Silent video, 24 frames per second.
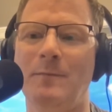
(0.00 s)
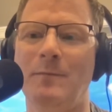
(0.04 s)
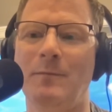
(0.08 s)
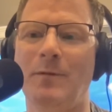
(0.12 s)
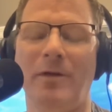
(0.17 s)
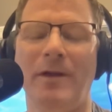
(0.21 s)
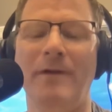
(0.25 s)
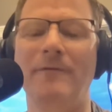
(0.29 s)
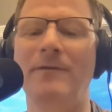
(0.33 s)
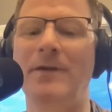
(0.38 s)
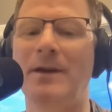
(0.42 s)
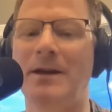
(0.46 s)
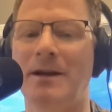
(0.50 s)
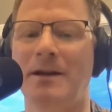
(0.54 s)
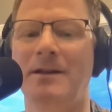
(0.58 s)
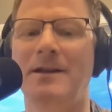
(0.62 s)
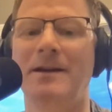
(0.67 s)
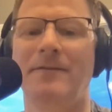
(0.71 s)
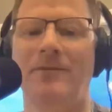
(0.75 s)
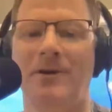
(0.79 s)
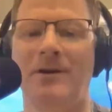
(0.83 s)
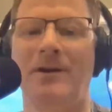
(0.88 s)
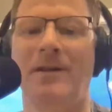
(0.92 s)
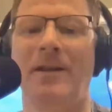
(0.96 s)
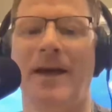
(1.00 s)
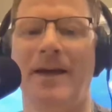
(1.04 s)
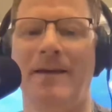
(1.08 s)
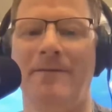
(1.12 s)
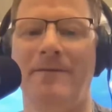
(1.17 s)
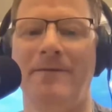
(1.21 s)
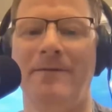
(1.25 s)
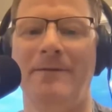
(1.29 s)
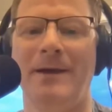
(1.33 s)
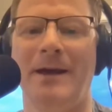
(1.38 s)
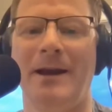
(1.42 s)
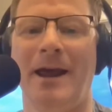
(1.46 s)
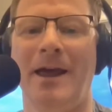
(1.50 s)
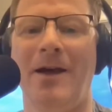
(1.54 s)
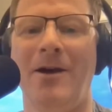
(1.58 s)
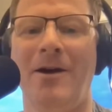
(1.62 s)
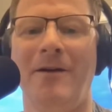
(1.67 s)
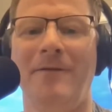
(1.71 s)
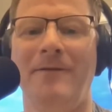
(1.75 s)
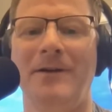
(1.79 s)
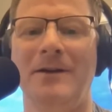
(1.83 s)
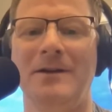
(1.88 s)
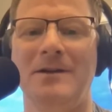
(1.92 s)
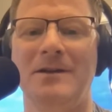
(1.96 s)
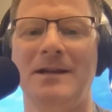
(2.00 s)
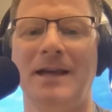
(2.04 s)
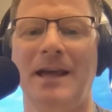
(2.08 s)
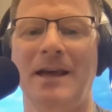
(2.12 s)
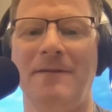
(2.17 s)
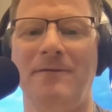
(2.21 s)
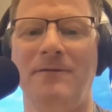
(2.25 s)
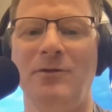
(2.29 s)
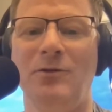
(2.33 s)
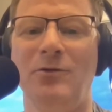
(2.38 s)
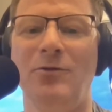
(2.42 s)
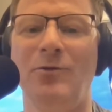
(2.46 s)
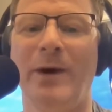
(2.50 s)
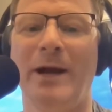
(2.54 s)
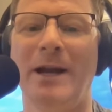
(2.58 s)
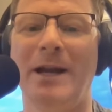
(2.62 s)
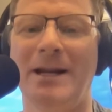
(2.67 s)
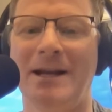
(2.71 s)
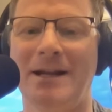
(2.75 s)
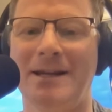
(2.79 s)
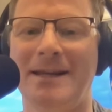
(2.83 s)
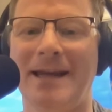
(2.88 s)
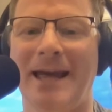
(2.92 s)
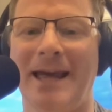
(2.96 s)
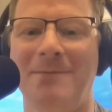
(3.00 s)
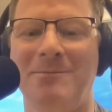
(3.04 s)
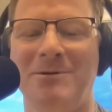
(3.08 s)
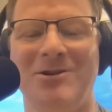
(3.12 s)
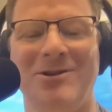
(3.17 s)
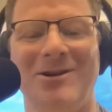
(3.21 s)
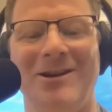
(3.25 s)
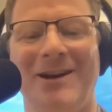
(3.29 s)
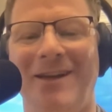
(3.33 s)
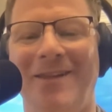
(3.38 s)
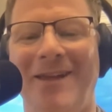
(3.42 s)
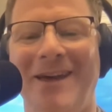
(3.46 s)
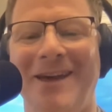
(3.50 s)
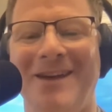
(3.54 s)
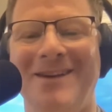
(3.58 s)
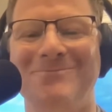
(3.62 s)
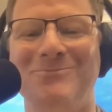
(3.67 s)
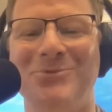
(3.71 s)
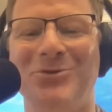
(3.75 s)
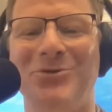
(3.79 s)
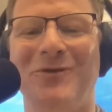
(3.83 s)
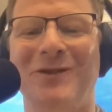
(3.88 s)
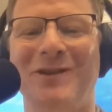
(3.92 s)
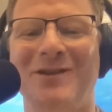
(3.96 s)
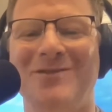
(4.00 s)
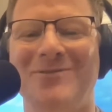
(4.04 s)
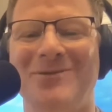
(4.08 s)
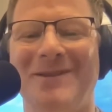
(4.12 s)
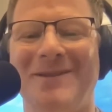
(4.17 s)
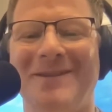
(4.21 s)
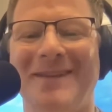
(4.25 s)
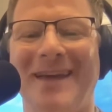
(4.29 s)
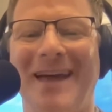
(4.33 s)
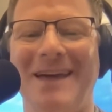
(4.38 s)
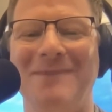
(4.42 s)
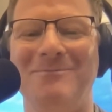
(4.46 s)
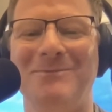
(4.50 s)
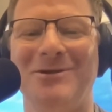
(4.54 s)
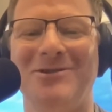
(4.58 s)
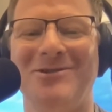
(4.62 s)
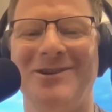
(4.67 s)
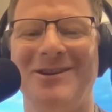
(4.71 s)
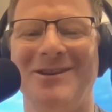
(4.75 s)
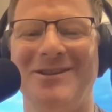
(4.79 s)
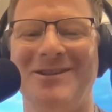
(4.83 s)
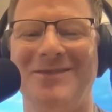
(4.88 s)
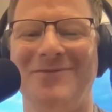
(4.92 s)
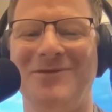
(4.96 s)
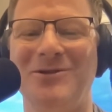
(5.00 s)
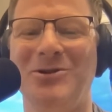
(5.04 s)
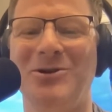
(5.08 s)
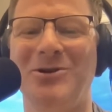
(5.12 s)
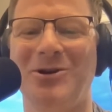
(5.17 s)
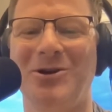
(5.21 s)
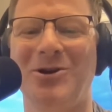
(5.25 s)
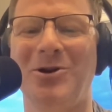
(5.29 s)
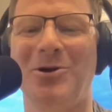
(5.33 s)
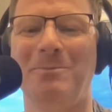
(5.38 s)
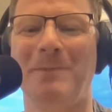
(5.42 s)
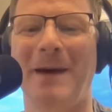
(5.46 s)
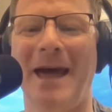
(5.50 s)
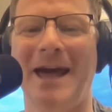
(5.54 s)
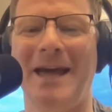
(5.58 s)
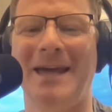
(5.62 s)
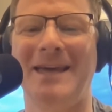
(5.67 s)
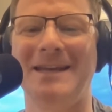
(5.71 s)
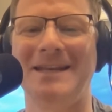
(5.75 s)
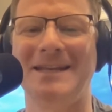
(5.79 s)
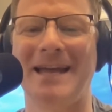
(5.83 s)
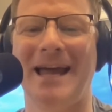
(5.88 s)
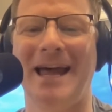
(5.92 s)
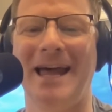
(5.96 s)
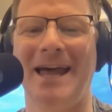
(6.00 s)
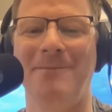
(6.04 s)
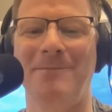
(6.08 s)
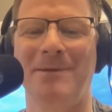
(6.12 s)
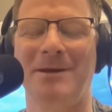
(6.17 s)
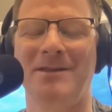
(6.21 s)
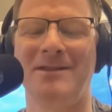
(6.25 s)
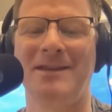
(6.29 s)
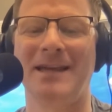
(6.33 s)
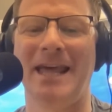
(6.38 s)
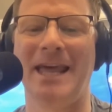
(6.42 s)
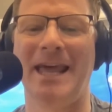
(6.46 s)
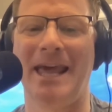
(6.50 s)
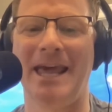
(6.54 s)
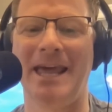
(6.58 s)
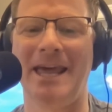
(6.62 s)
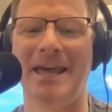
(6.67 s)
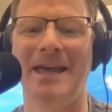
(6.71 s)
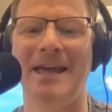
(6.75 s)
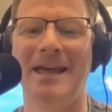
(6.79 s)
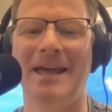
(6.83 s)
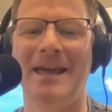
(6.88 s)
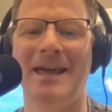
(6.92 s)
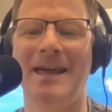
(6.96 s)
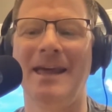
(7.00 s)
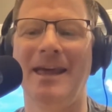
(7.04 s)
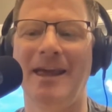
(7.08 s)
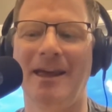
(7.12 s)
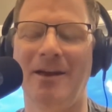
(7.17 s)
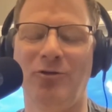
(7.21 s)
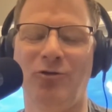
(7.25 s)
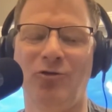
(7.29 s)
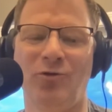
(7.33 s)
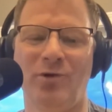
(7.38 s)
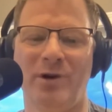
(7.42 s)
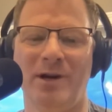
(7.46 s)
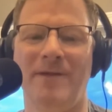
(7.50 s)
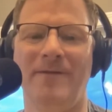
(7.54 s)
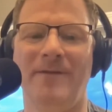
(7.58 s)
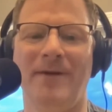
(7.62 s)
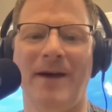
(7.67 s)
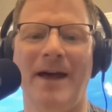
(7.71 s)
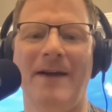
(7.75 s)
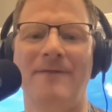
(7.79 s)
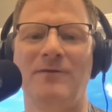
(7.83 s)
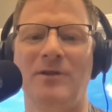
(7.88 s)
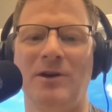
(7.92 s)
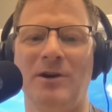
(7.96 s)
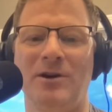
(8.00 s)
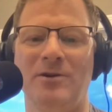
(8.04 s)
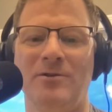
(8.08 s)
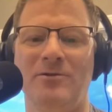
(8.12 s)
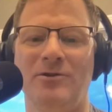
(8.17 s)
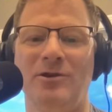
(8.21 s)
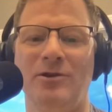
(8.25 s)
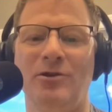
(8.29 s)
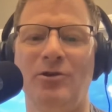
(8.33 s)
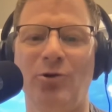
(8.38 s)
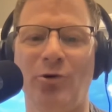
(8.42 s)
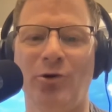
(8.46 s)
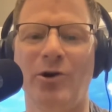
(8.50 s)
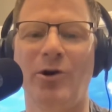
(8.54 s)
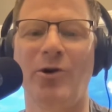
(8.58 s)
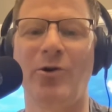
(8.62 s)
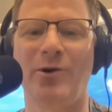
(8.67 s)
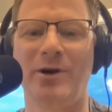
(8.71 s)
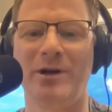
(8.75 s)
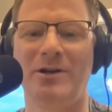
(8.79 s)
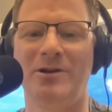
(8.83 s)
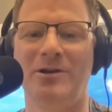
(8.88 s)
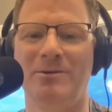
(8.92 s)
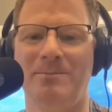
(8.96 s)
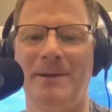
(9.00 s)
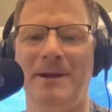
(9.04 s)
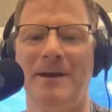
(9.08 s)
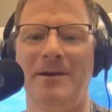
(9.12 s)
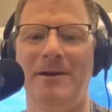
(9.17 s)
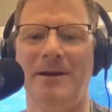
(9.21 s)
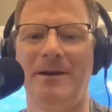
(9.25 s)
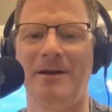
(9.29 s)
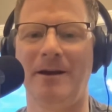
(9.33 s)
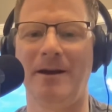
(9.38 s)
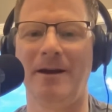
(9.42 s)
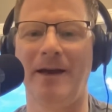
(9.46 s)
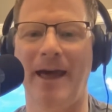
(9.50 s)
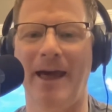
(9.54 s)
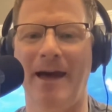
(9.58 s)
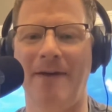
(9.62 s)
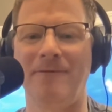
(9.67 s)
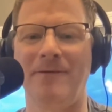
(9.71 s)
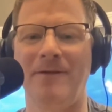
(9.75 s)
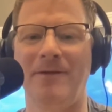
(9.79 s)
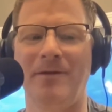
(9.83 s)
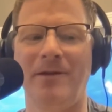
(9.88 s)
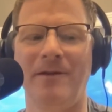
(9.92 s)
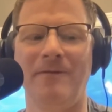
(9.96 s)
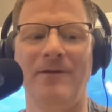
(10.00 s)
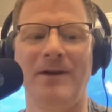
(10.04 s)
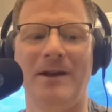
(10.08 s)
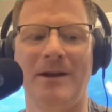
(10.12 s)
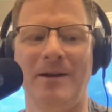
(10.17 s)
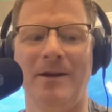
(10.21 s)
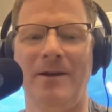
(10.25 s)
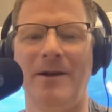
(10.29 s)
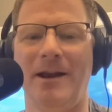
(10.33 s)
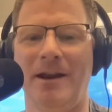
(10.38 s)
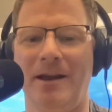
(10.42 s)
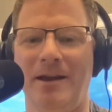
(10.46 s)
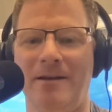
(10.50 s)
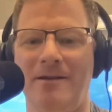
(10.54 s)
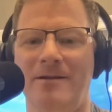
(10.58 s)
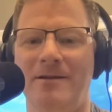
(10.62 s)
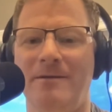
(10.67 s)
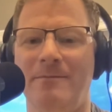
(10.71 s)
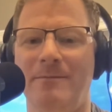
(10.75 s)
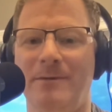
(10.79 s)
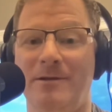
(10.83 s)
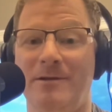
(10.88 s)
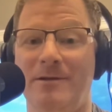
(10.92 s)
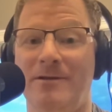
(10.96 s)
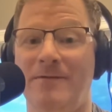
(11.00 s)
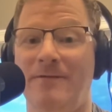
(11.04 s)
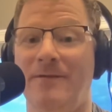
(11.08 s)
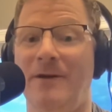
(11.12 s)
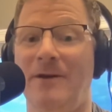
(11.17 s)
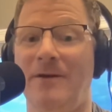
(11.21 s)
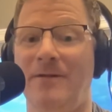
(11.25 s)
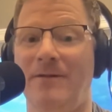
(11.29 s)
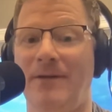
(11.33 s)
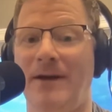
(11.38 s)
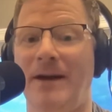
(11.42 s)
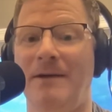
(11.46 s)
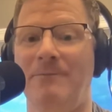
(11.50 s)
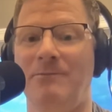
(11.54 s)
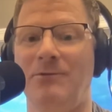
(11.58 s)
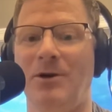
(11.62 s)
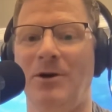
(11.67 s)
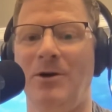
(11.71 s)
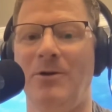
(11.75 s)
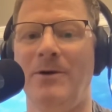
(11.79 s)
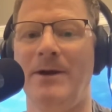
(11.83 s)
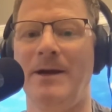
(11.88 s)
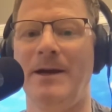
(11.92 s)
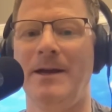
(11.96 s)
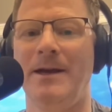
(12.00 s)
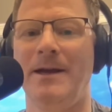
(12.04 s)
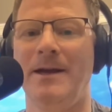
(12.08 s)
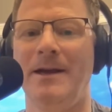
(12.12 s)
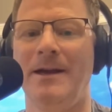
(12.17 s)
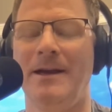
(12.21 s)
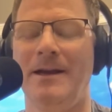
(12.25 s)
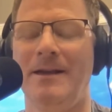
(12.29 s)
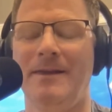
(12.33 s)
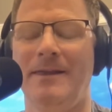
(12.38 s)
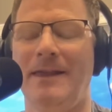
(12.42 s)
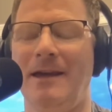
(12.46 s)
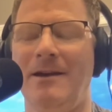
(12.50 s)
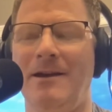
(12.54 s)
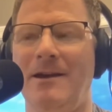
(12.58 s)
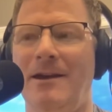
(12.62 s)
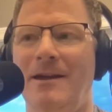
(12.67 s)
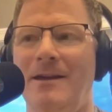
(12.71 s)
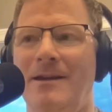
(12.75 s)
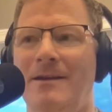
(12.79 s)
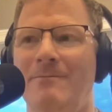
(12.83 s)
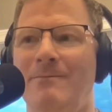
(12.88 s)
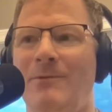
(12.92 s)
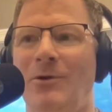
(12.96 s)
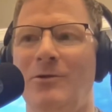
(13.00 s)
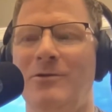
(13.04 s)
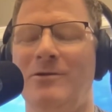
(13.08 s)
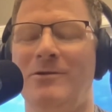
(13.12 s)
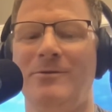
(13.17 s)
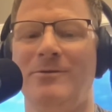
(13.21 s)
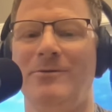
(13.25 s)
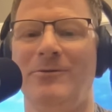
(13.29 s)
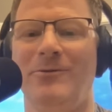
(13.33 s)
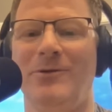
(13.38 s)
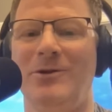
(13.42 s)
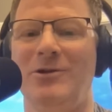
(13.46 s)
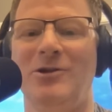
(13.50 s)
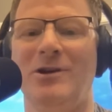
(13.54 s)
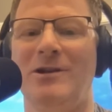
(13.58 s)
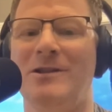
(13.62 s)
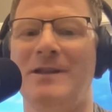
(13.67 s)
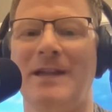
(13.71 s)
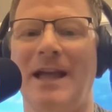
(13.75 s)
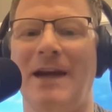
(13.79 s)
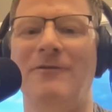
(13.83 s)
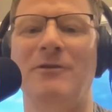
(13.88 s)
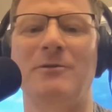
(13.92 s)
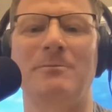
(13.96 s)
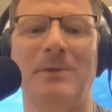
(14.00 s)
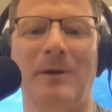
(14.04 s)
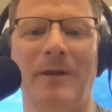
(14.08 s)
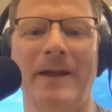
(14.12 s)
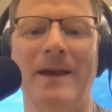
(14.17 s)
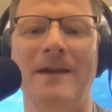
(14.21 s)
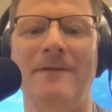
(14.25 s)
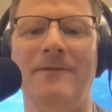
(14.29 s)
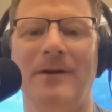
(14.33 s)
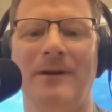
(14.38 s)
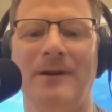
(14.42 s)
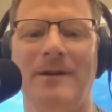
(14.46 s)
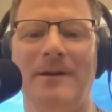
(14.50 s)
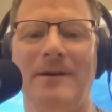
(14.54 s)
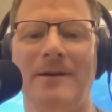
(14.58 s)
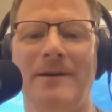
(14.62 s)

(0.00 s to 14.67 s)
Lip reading: living a different life. And I often say, if you went in a time machine, I like movies with time machines, if you could go back in time and say, hey, in 25 years, you're going to be living in a severe fibro, most would just never believe it.